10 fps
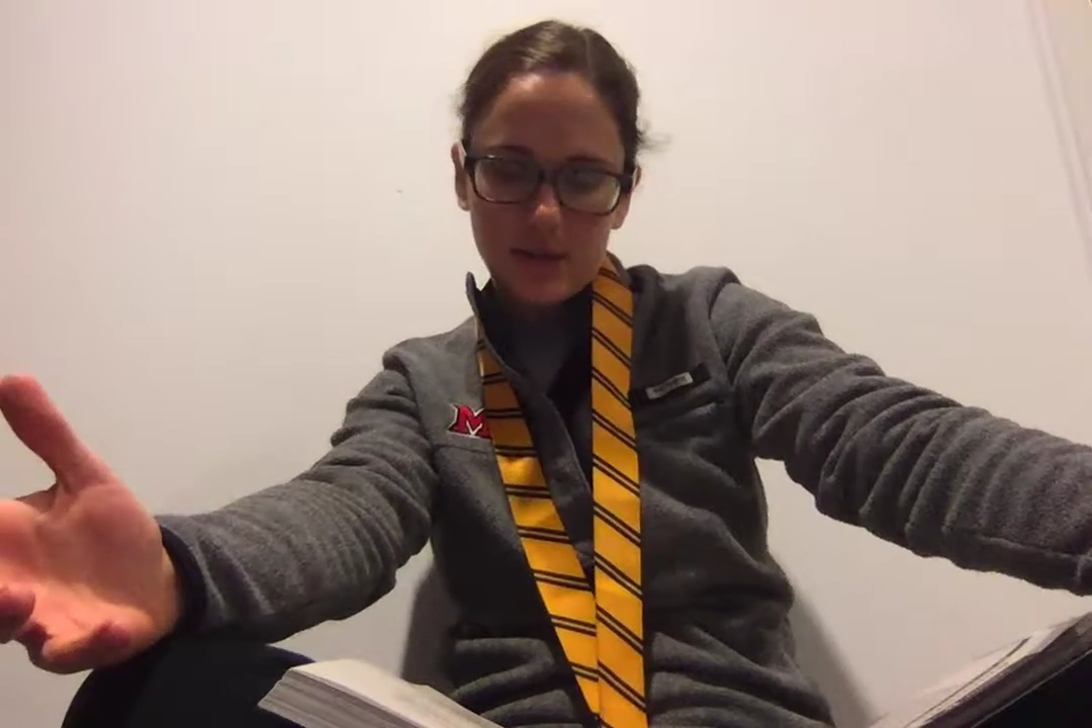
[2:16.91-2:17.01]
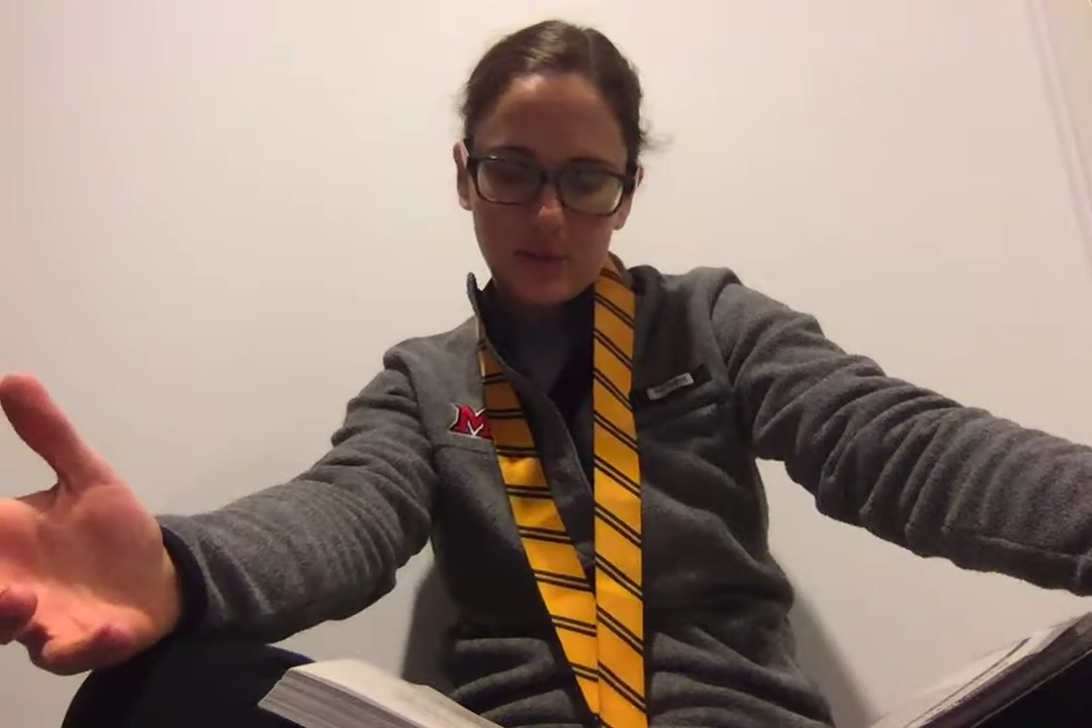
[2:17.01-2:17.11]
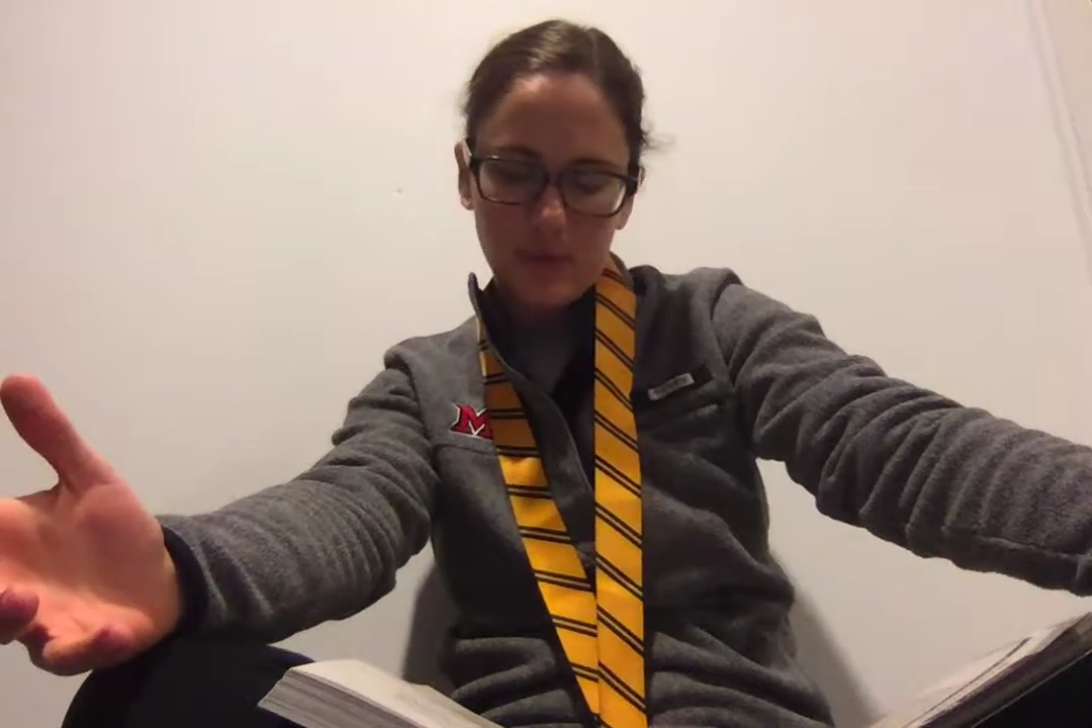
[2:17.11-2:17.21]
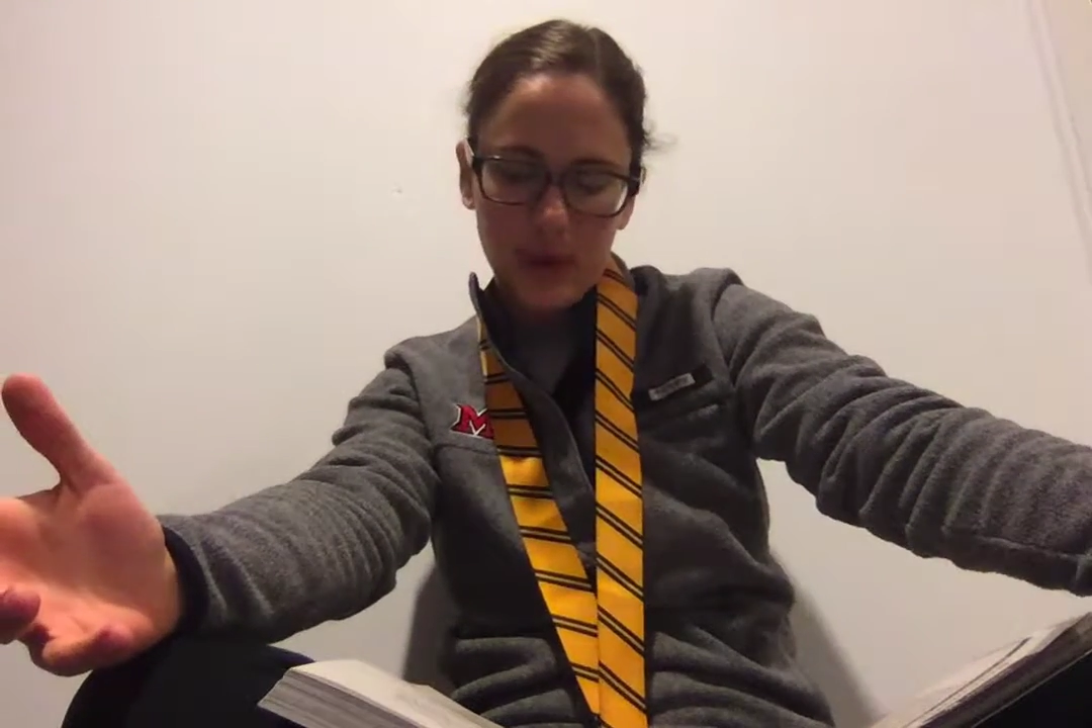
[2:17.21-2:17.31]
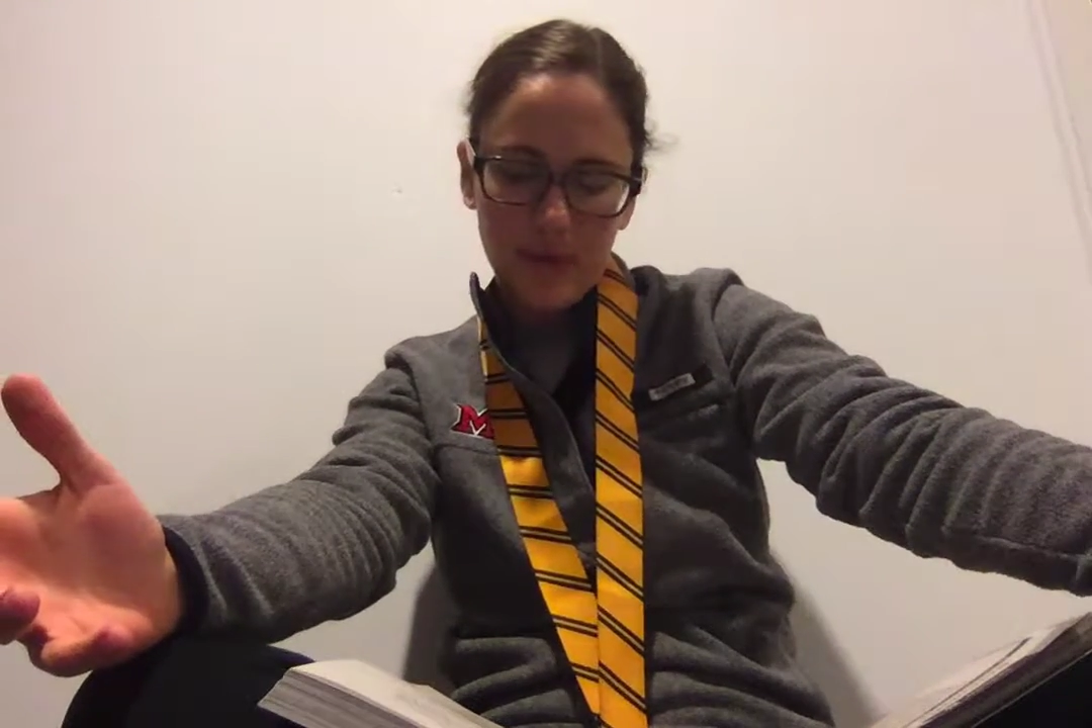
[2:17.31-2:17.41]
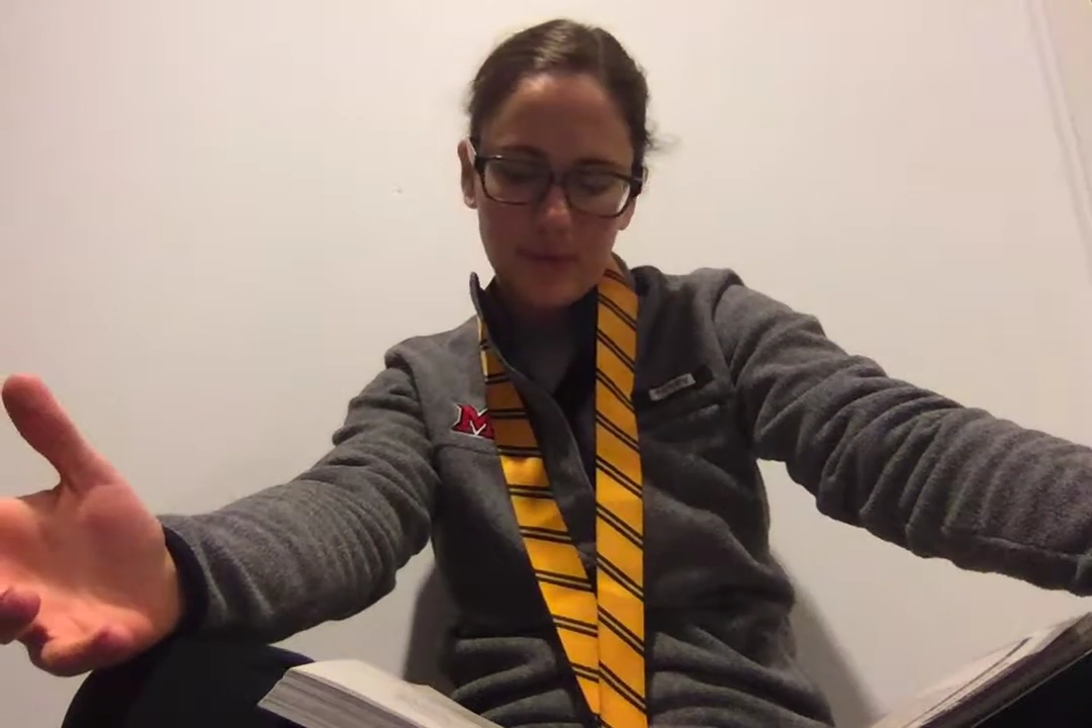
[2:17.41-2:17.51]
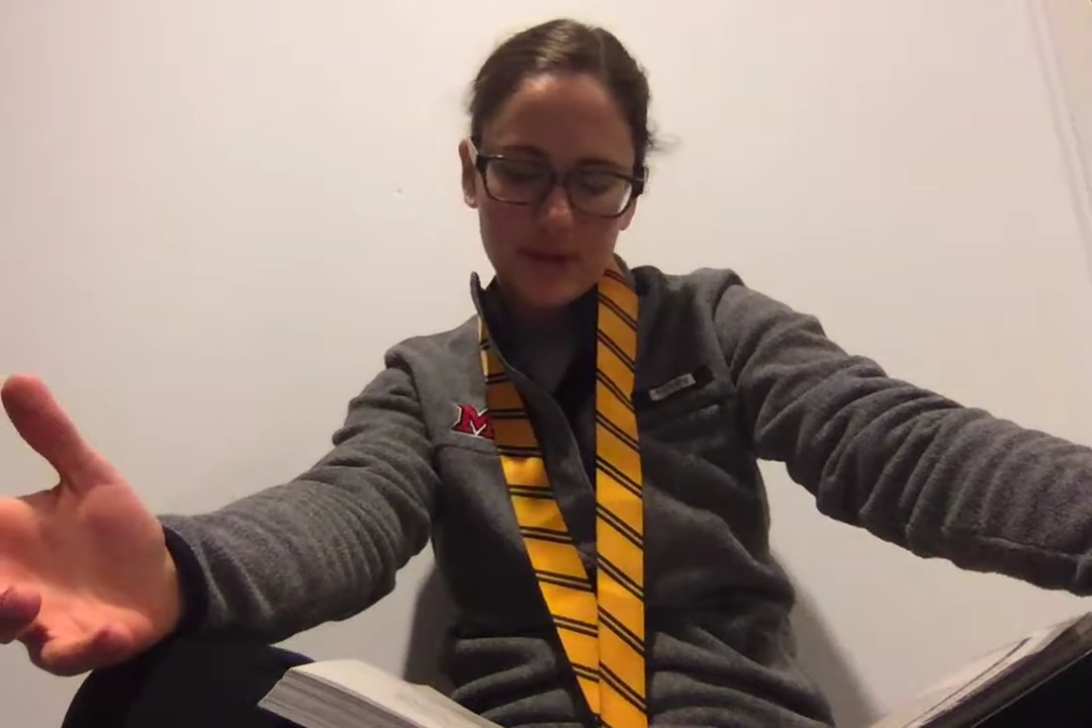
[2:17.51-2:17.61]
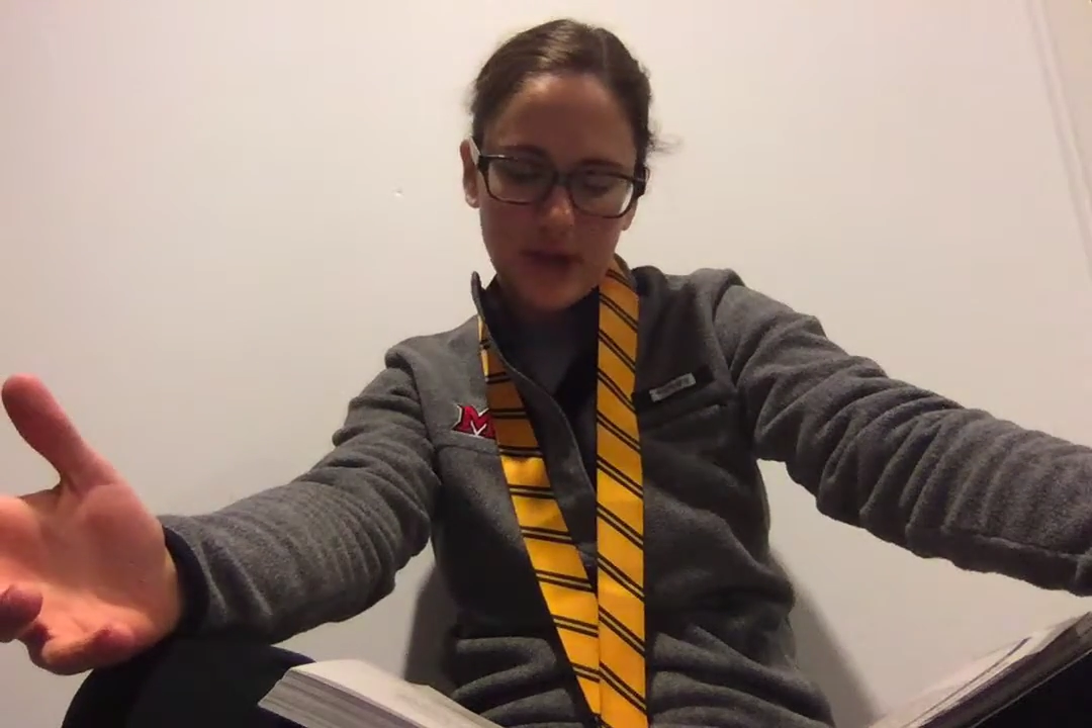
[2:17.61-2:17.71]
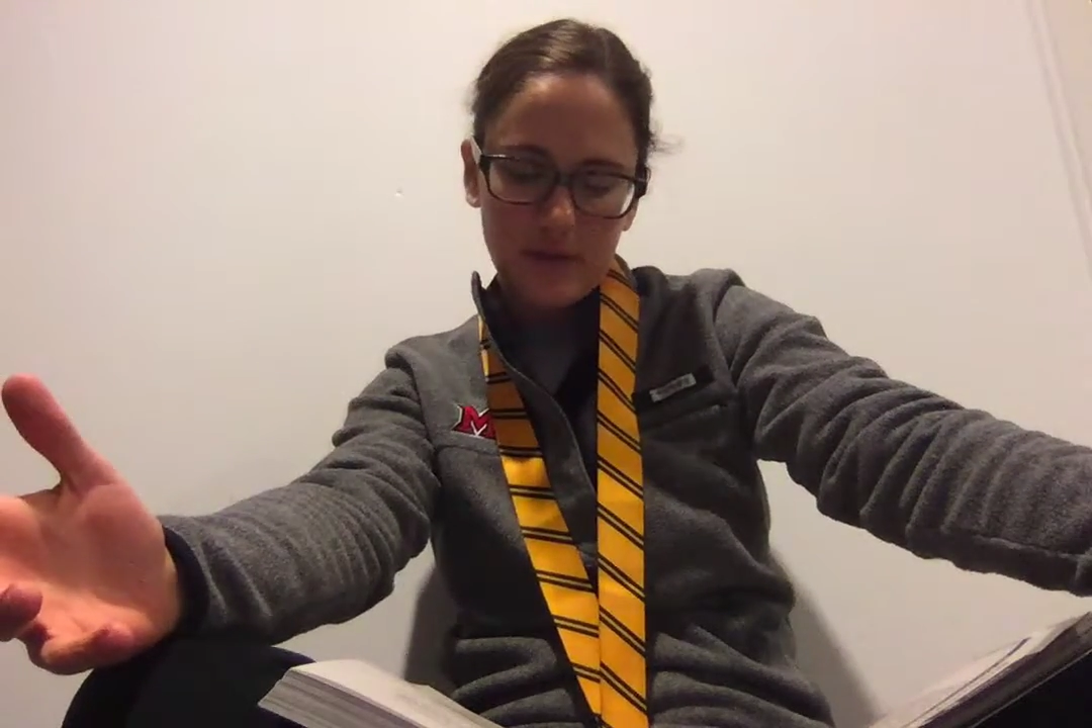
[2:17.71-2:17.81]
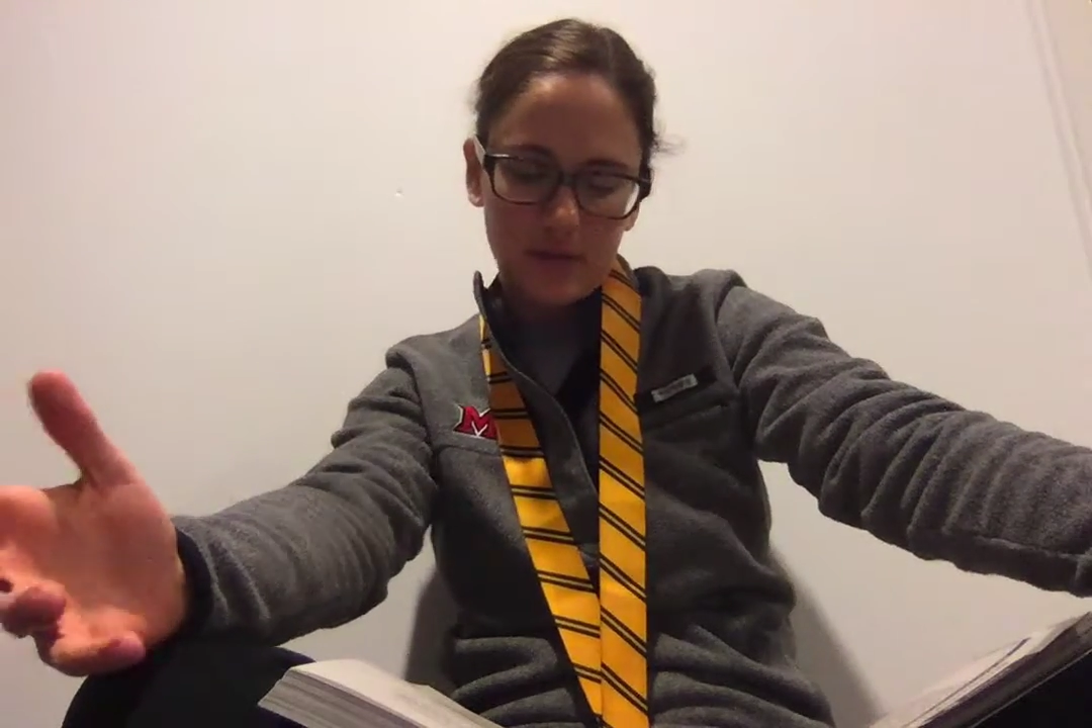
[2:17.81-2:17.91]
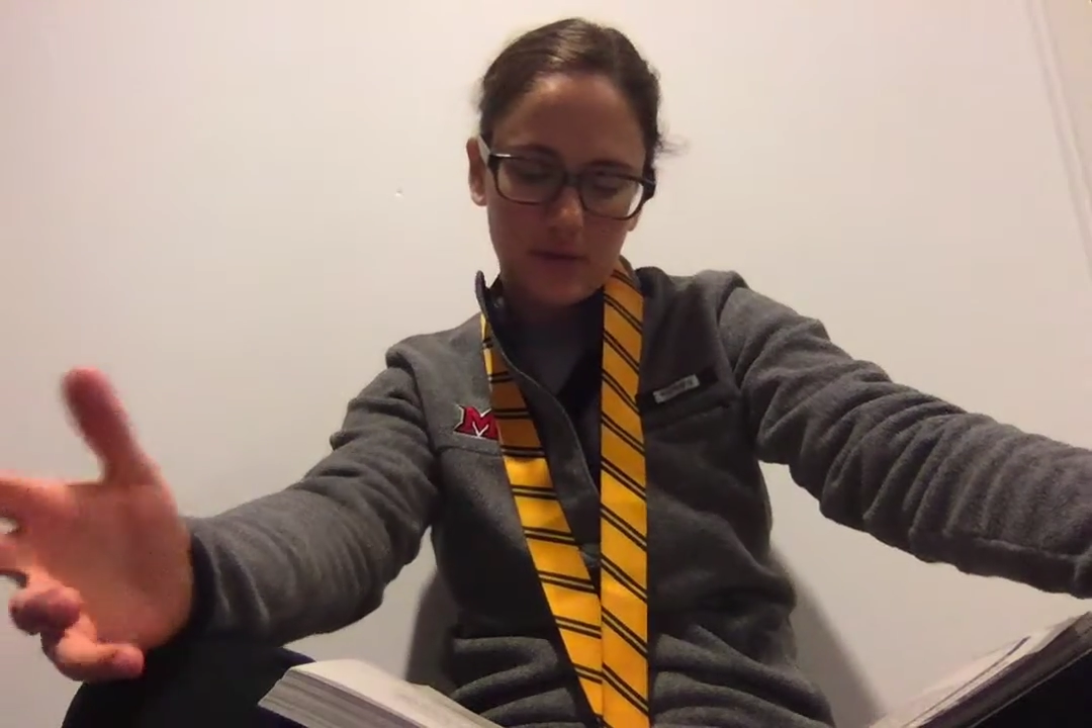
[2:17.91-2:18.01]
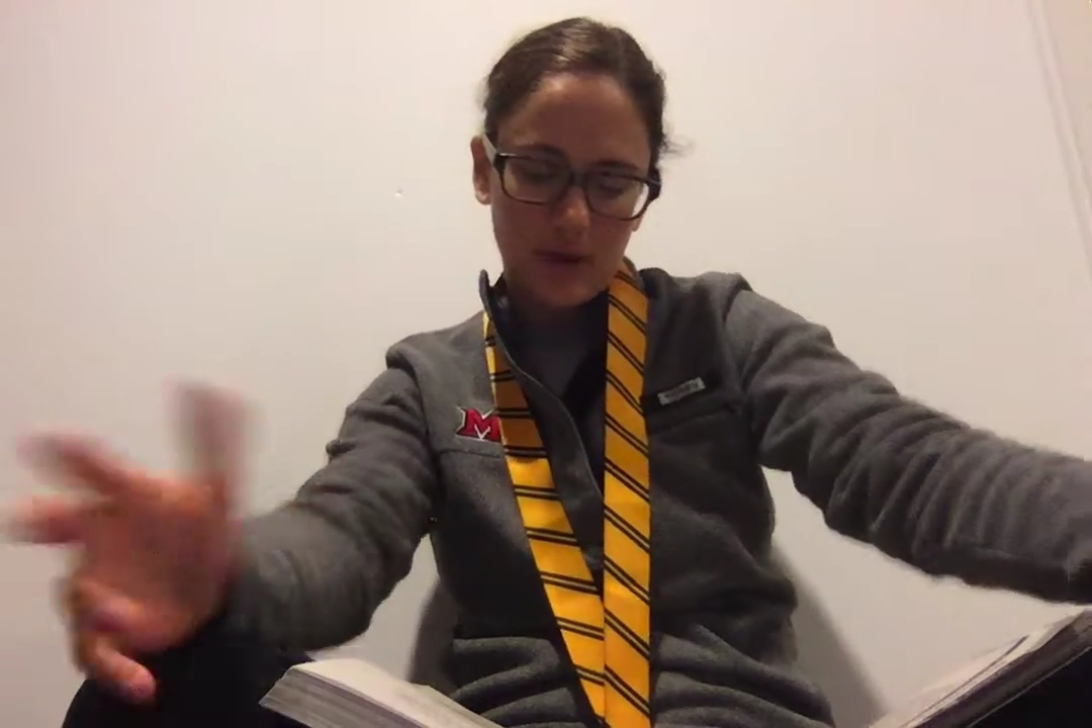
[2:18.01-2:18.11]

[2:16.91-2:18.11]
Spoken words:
what happens after